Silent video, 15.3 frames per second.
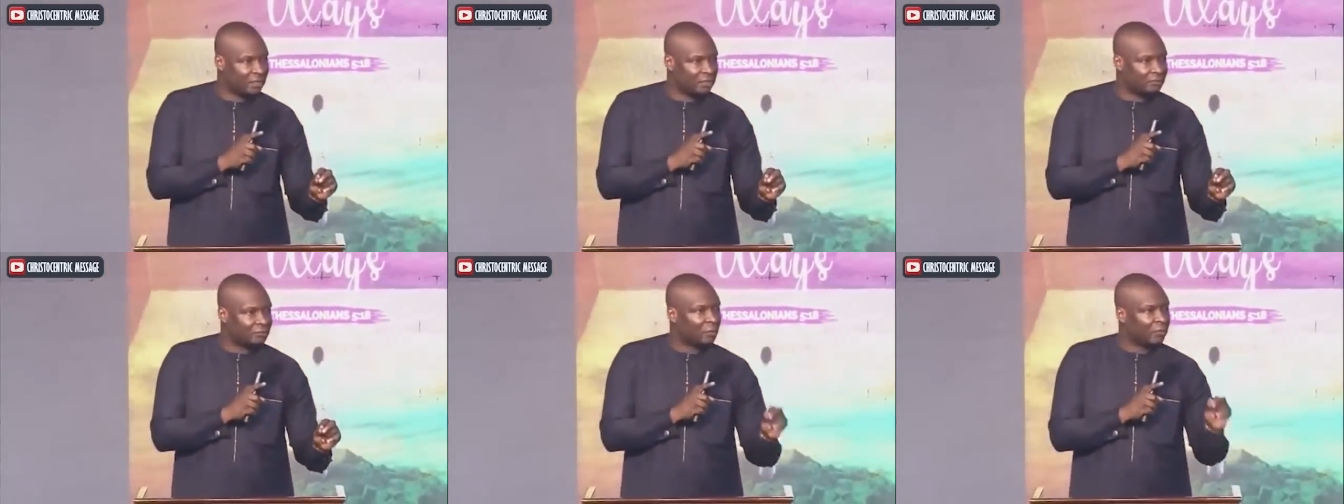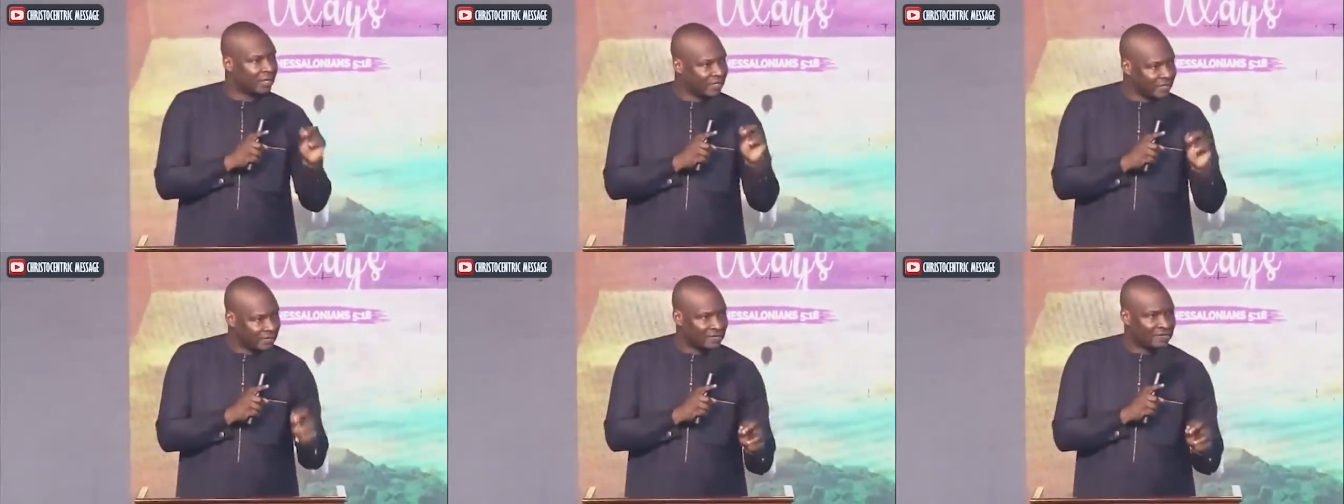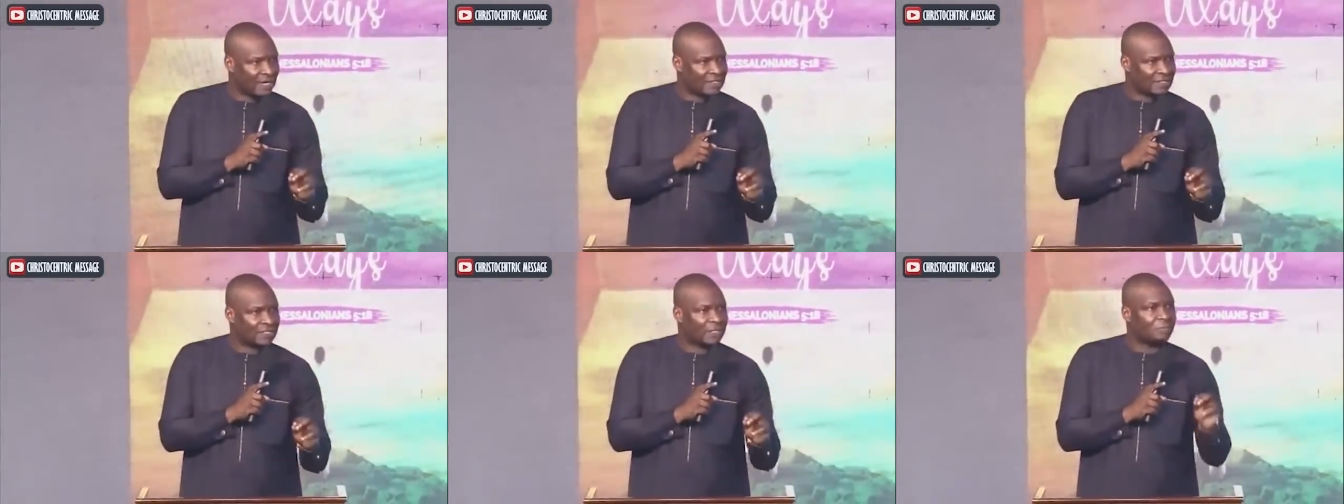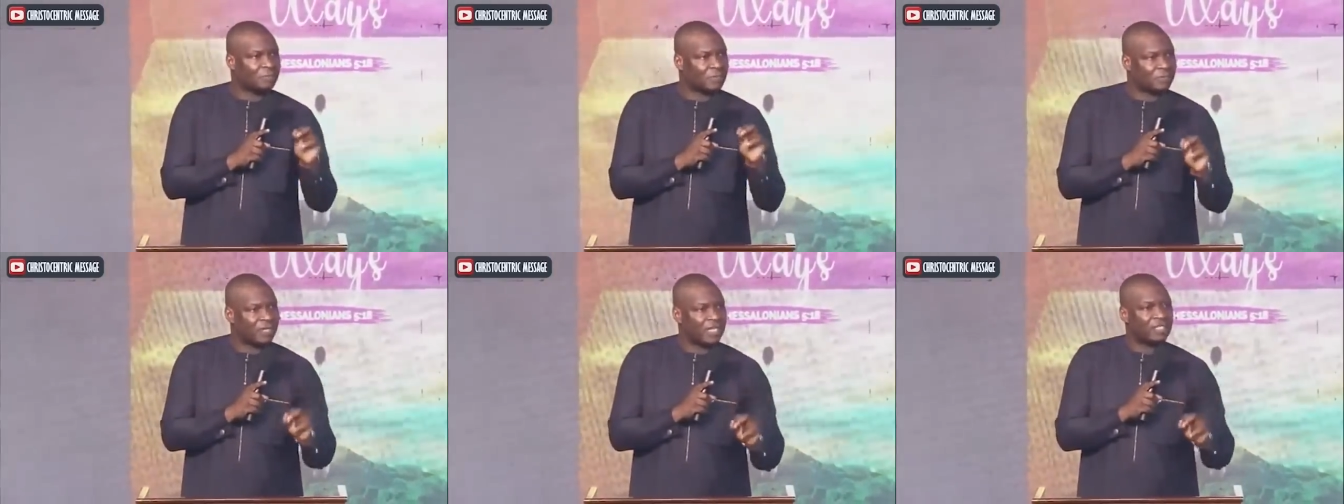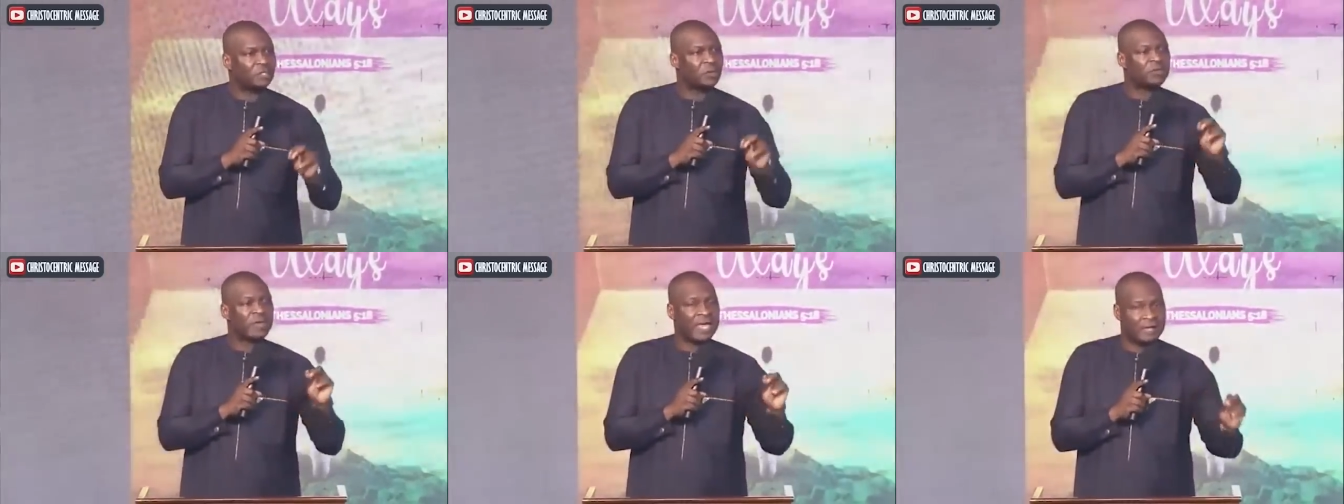For instance, the privilege
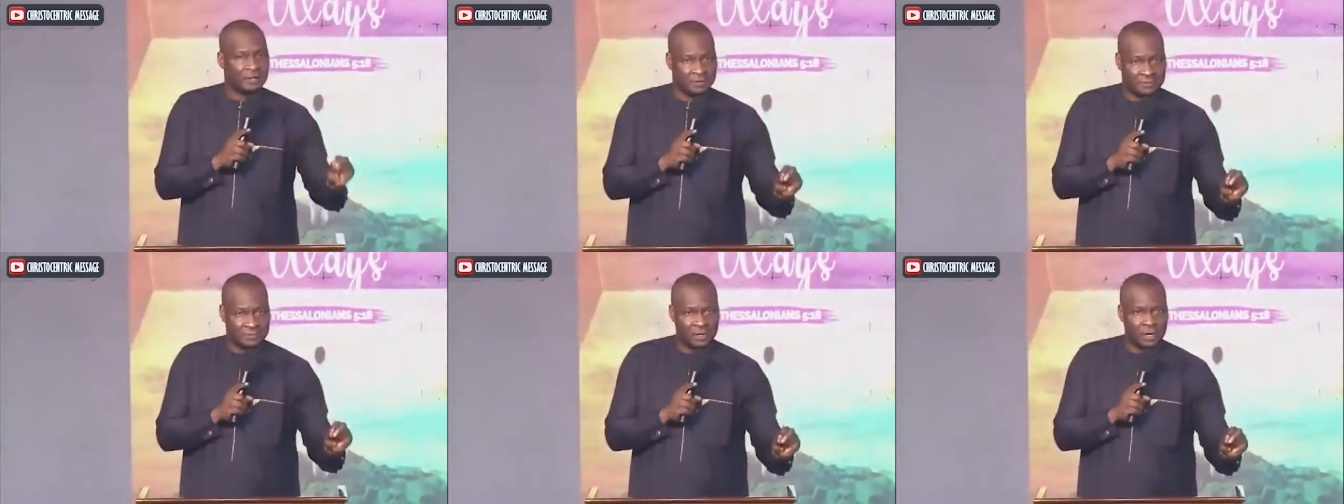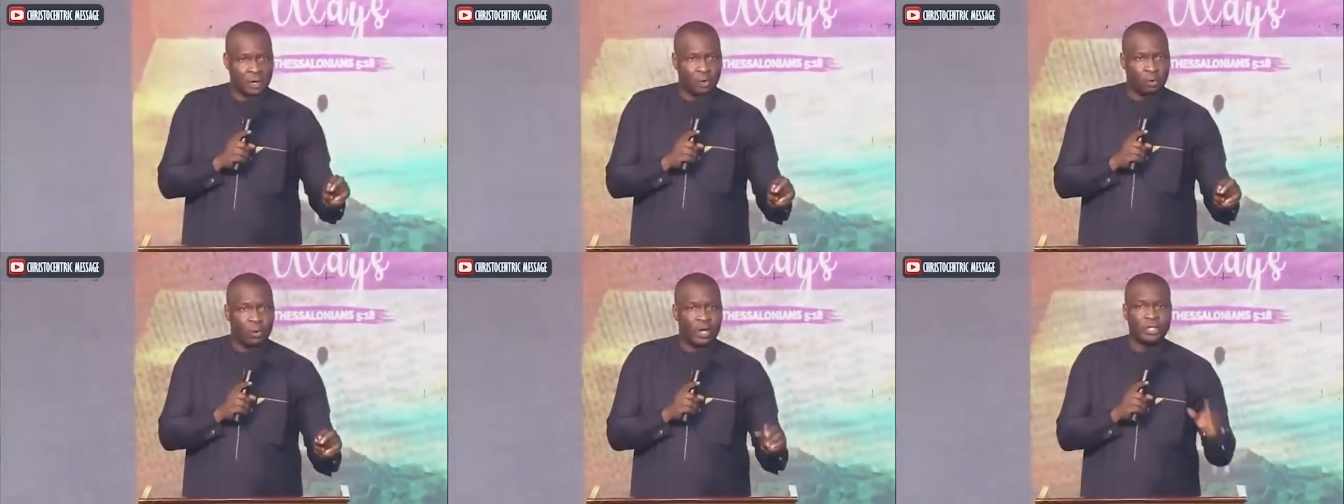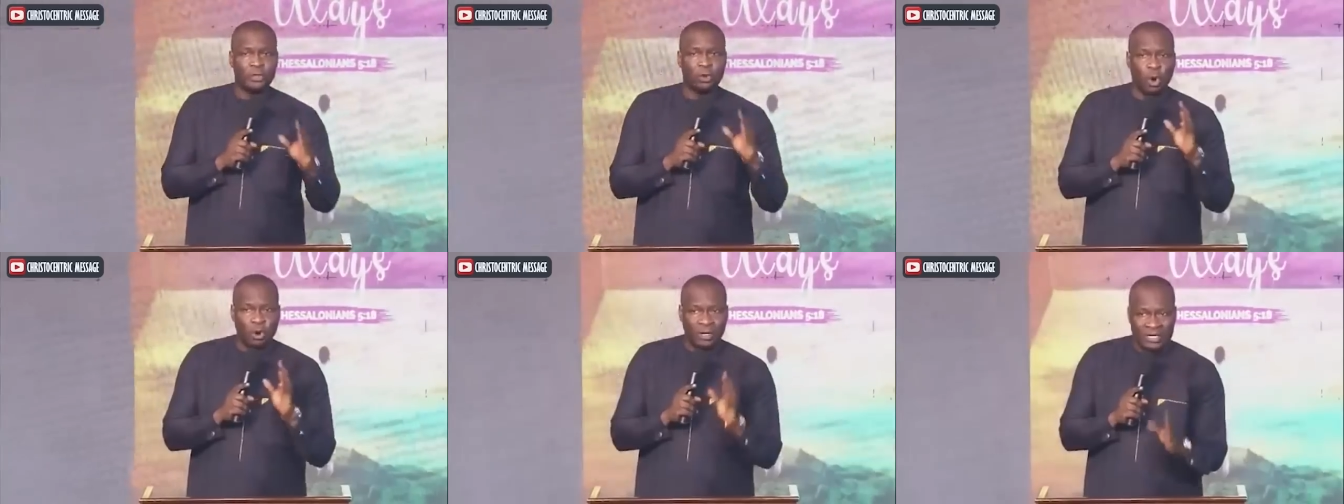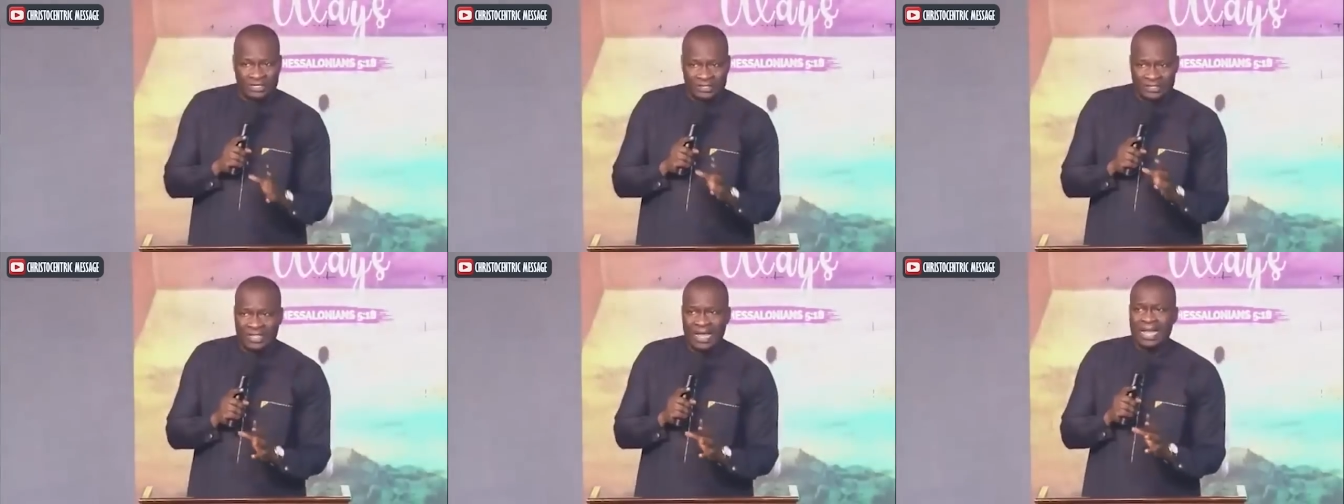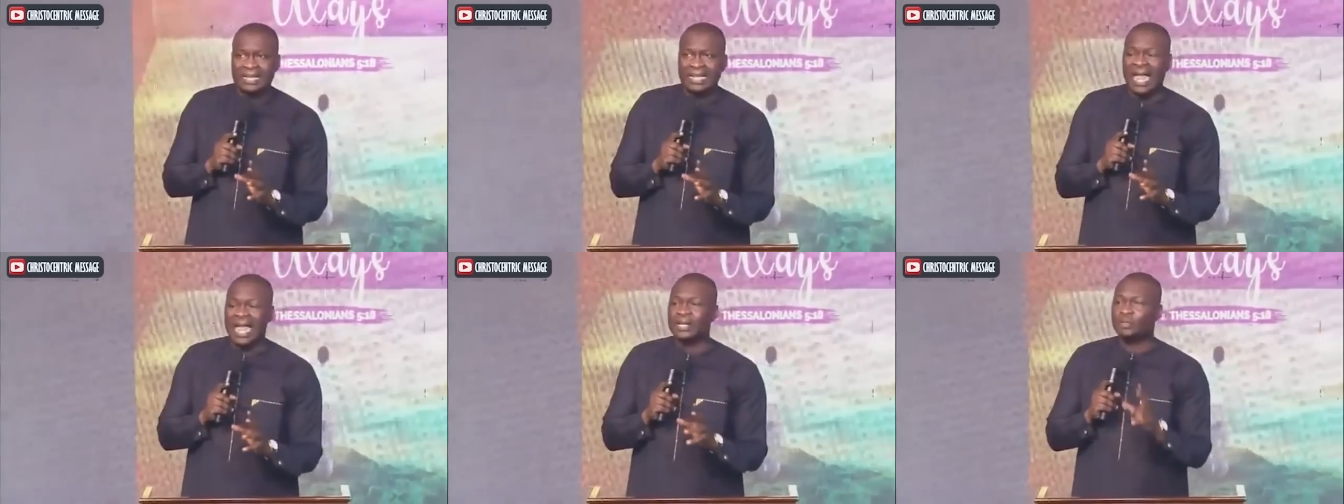of health. When you
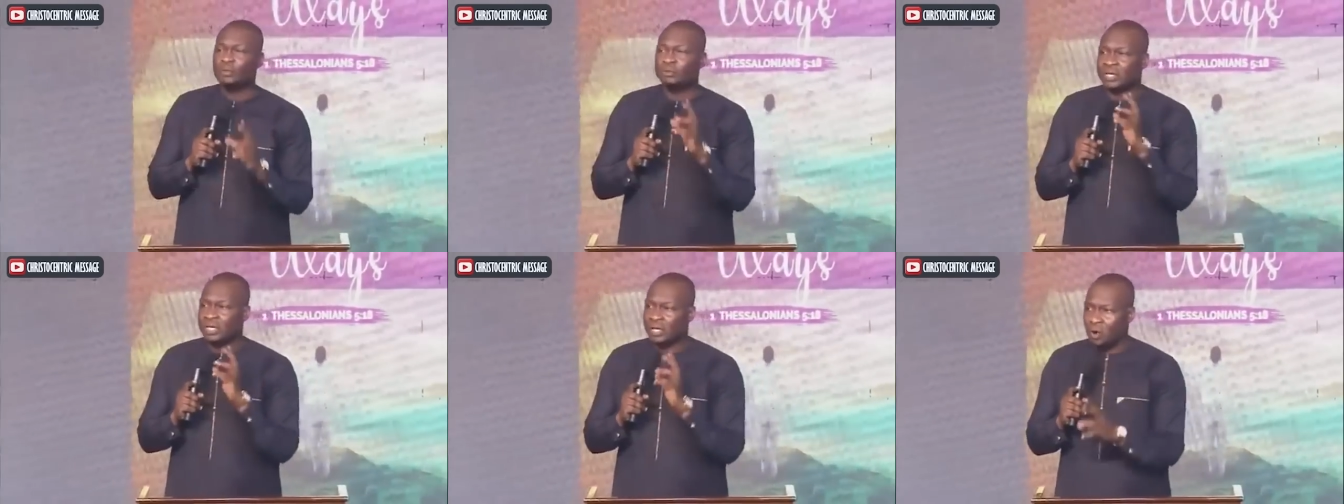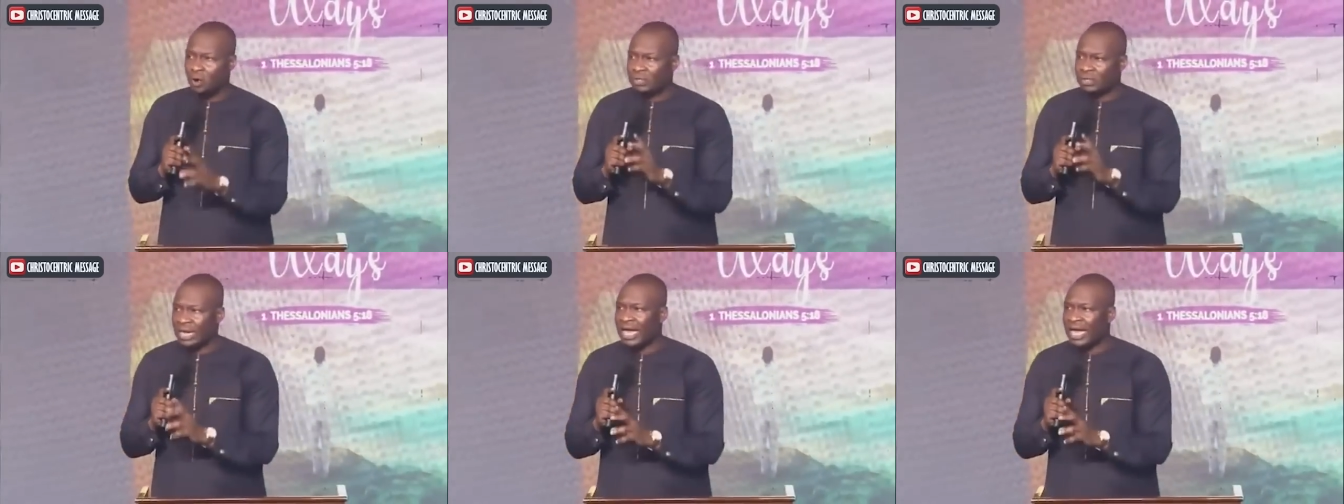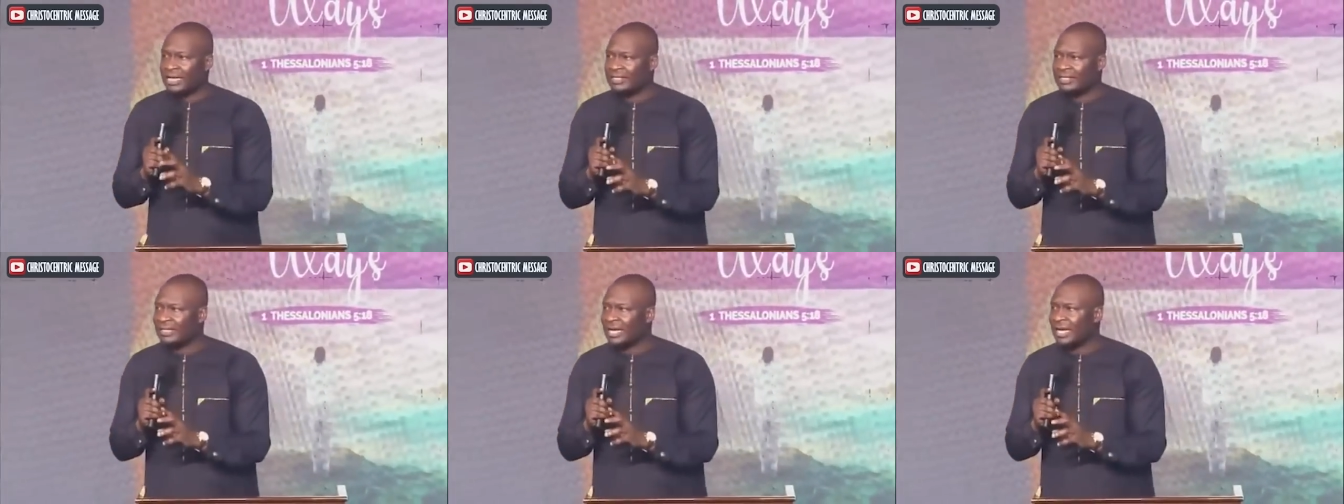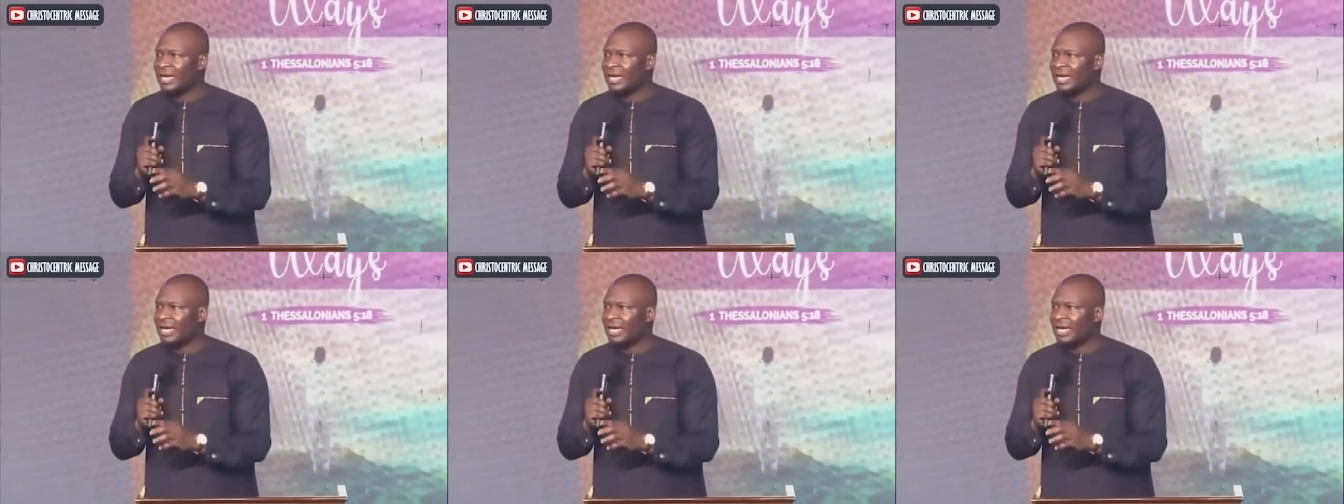understand and you recognize